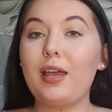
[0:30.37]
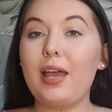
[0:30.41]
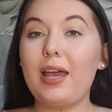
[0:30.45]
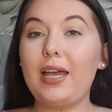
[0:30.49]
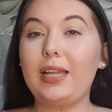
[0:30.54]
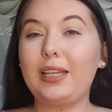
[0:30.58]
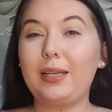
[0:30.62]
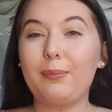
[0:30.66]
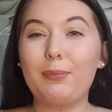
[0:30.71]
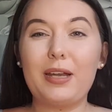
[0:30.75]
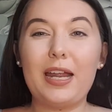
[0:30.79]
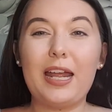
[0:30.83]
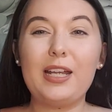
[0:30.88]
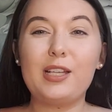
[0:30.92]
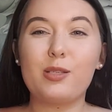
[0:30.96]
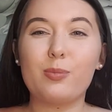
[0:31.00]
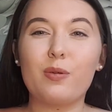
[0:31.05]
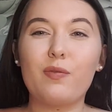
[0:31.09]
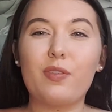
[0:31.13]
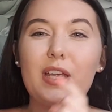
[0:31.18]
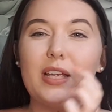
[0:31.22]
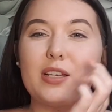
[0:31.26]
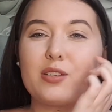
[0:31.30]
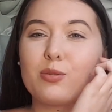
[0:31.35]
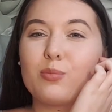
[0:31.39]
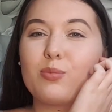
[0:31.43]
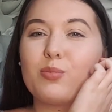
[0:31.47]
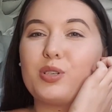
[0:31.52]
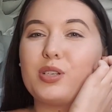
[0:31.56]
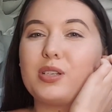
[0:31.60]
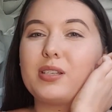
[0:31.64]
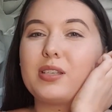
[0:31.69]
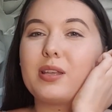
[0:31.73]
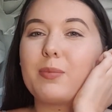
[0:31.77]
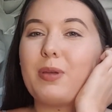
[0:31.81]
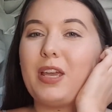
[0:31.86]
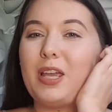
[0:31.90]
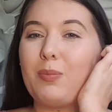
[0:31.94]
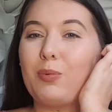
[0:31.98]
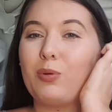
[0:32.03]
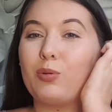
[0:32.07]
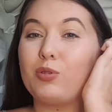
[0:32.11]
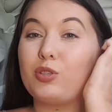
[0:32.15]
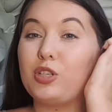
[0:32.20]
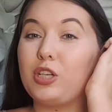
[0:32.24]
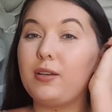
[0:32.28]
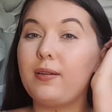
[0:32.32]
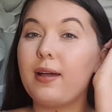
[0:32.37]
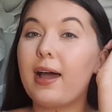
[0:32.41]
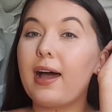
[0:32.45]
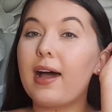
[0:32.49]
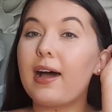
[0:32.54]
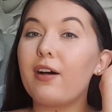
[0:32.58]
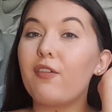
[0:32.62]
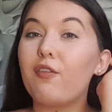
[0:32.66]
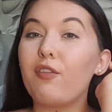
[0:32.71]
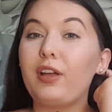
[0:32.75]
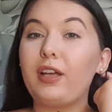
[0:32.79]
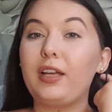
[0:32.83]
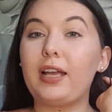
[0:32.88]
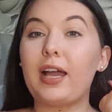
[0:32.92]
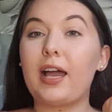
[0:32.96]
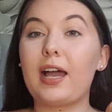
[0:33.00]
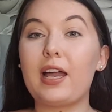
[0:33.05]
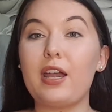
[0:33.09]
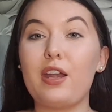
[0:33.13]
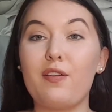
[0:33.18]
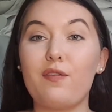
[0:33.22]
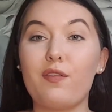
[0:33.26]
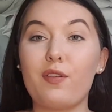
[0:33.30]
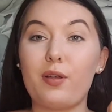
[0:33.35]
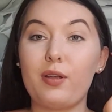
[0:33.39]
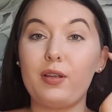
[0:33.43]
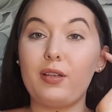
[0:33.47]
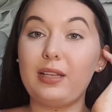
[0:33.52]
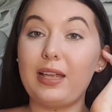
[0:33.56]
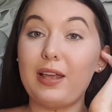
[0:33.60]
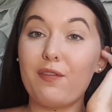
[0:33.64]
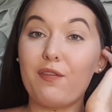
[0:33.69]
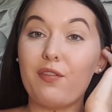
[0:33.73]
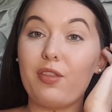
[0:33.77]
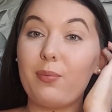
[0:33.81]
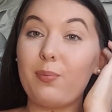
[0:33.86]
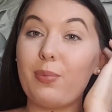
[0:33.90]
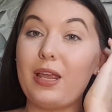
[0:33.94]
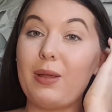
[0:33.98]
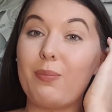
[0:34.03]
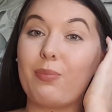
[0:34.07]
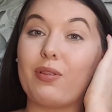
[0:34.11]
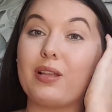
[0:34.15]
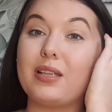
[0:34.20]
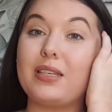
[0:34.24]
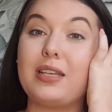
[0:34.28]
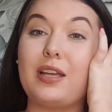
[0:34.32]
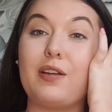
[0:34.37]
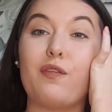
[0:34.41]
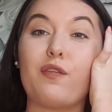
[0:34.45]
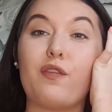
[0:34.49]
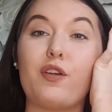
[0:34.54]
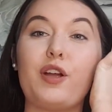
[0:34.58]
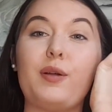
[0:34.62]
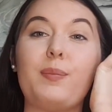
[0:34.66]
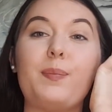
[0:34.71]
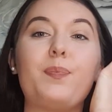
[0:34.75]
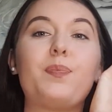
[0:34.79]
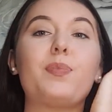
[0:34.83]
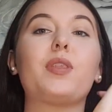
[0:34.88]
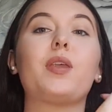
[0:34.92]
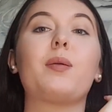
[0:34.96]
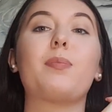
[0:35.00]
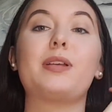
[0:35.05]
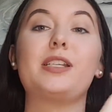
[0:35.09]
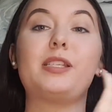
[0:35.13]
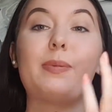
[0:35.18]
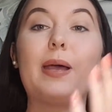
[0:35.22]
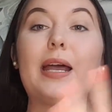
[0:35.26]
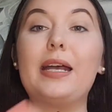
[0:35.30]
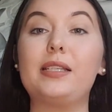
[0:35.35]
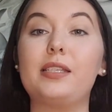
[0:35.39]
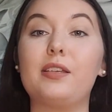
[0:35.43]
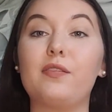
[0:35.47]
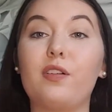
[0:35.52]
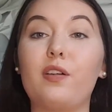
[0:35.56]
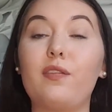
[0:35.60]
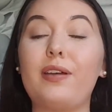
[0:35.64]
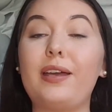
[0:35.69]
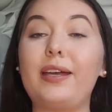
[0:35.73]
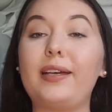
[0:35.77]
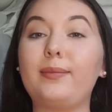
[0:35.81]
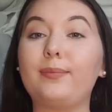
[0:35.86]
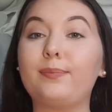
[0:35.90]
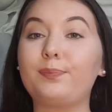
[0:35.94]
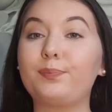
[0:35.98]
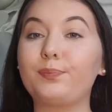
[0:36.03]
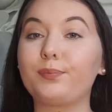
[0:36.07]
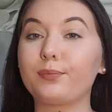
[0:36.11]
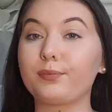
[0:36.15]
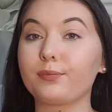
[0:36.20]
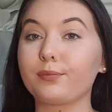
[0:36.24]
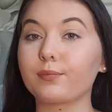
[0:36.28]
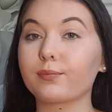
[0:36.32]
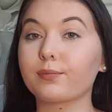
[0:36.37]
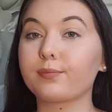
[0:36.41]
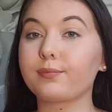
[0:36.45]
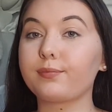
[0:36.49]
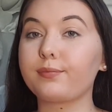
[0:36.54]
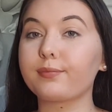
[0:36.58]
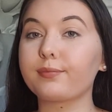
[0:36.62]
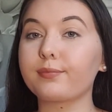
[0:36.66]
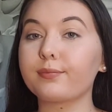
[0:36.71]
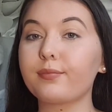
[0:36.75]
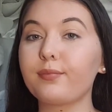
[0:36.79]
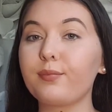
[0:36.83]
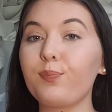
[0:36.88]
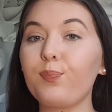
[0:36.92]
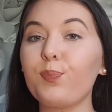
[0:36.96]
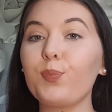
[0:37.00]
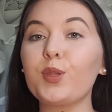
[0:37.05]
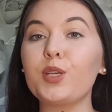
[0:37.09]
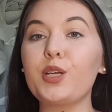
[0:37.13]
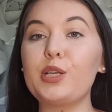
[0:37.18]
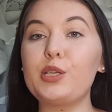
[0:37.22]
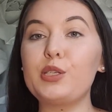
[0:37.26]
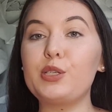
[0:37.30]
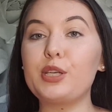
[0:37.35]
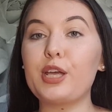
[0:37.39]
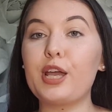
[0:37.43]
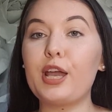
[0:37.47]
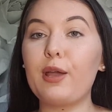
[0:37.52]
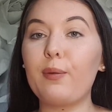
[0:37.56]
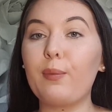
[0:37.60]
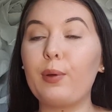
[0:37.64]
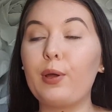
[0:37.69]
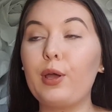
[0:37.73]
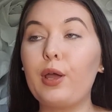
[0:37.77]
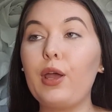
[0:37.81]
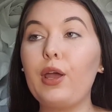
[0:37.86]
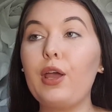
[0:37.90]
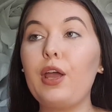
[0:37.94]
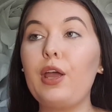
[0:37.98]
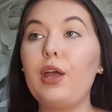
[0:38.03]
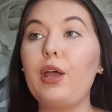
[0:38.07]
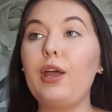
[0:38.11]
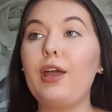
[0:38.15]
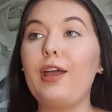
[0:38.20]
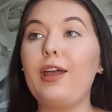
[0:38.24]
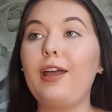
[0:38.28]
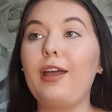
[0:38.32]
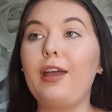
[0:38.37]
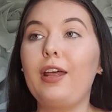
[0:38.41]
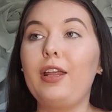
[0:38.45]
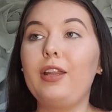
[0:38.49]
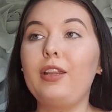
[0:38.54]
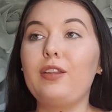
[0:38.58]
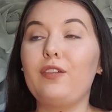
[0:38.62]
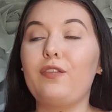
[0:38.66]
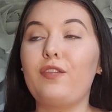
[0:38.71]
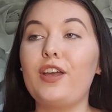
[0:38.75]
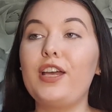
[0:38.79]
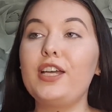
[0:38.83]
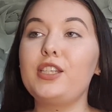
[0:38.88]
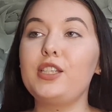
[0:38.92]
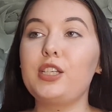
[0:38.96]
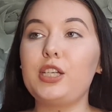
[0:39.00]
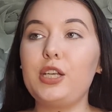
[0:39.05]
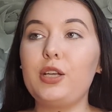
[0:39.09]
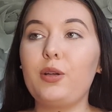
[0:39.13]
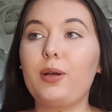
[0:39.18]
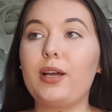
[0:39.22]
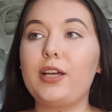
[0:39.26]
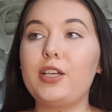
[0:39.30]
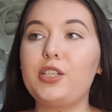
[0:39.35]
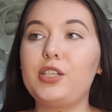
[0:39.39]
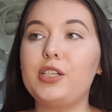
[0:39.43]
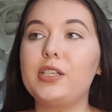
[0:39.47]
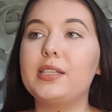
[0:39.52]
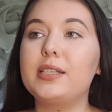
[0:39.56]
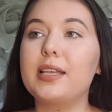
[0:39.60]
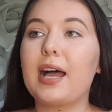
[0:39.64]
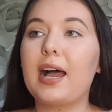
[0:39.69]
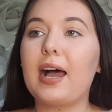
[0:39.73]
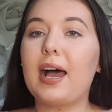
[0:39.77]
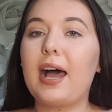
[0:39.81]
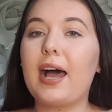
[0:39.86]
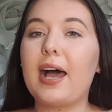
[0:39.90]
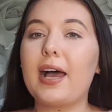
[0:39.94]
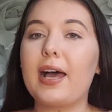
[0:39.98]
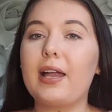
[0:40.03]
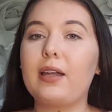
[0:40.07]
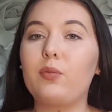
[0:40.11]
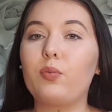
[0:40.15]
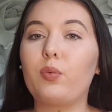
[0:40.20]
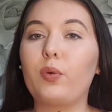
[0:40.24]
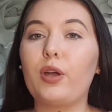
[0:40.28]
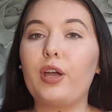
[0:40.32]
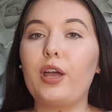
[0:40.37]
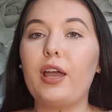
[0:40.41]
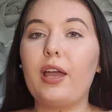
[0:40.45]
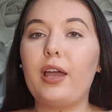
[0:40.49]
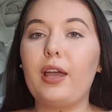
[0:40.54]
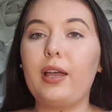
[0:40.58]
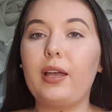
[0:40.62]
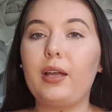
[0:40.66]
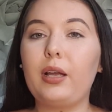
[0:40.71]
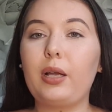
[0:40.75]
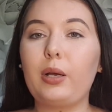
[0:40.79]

eliminate some of the assumptions that people do have and kind of give people a different perspective of it. So the first two questions that I had were